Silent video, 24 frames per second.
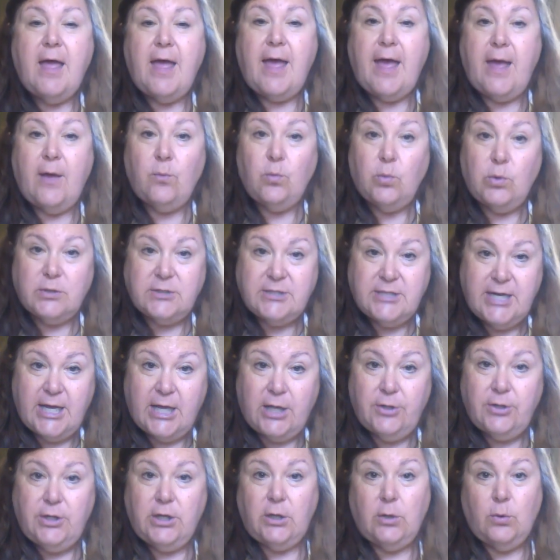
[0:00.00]
and will
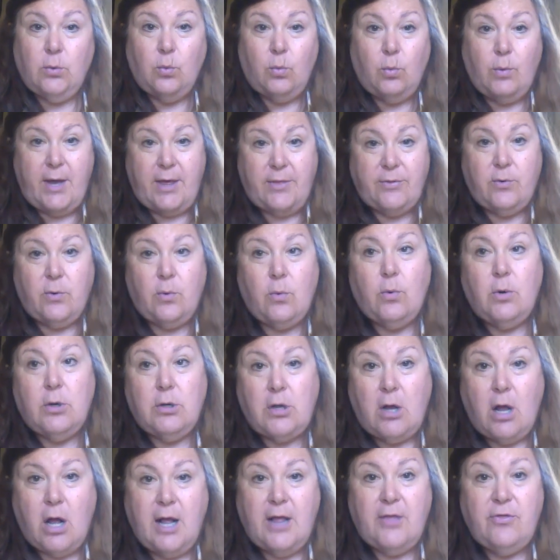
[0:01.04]
tell you whether or
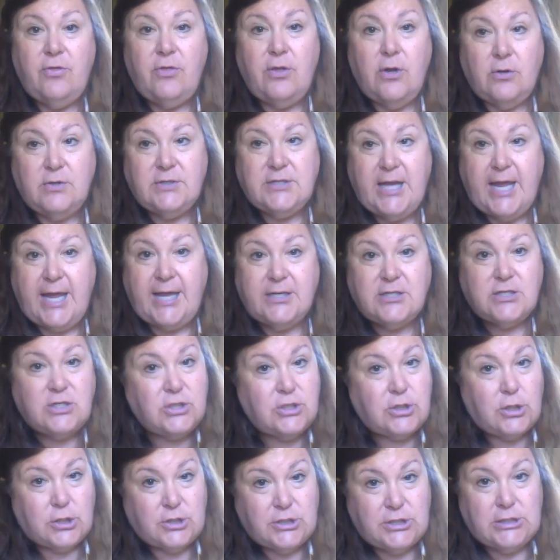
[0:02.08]
not those cases
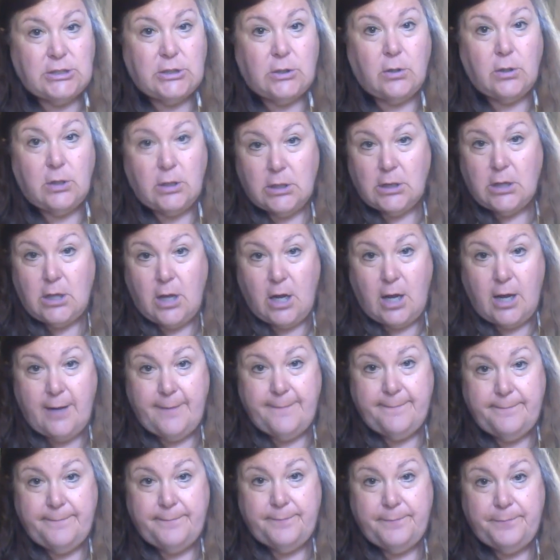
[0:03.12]
are still good law.
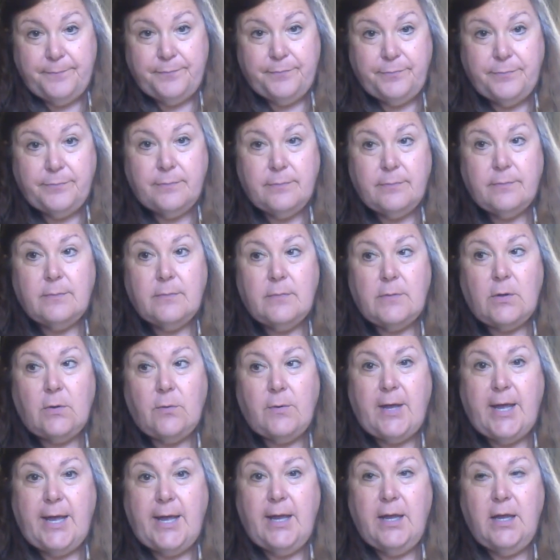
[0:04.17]

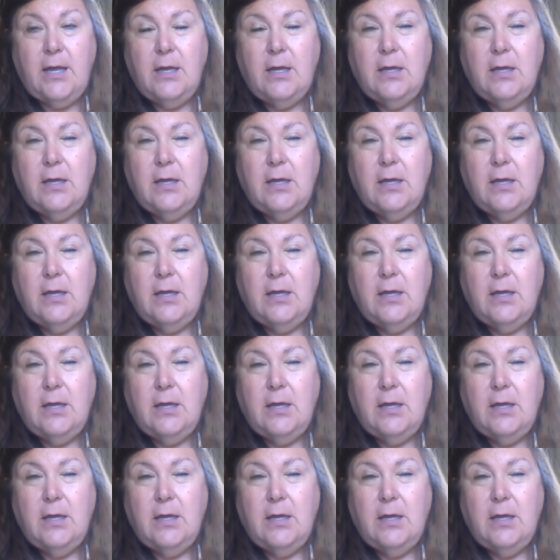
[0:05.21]
Okay?